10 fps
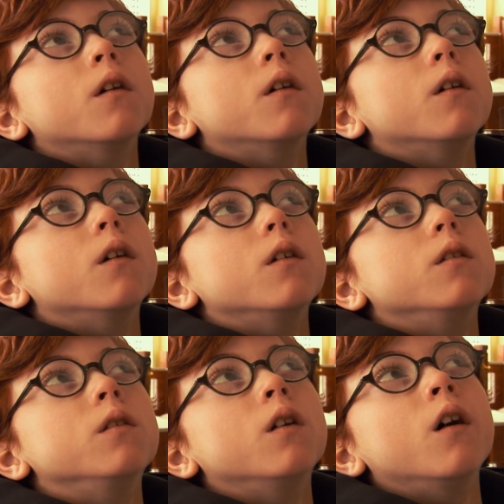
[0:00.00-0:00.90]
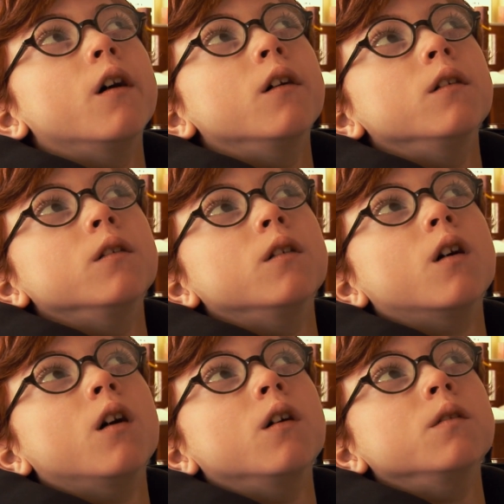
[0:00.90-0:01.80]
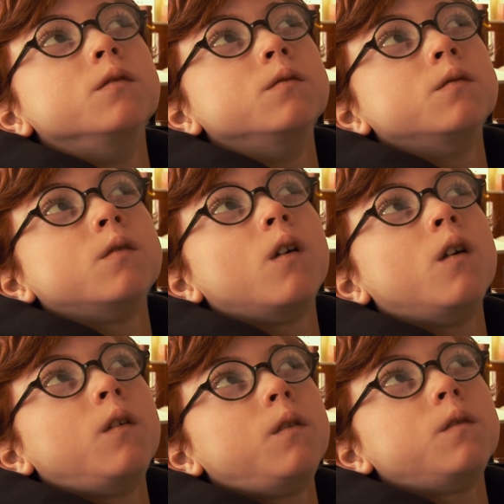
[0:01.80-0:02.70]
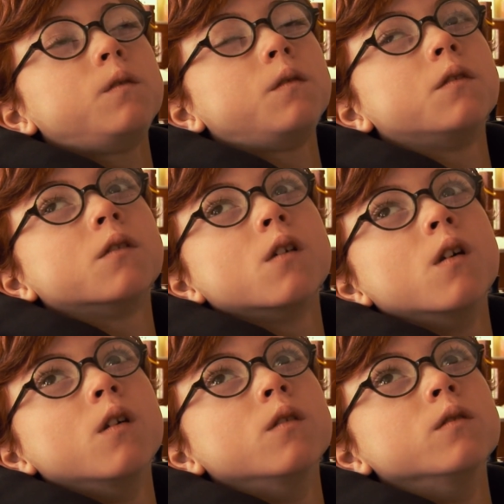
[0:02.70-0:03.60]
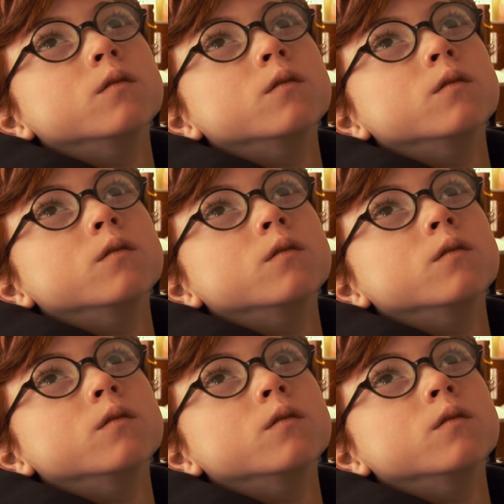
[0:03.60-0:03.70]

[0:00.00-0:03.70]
done for himself. Can you smile if I talk about the Wonder Pets?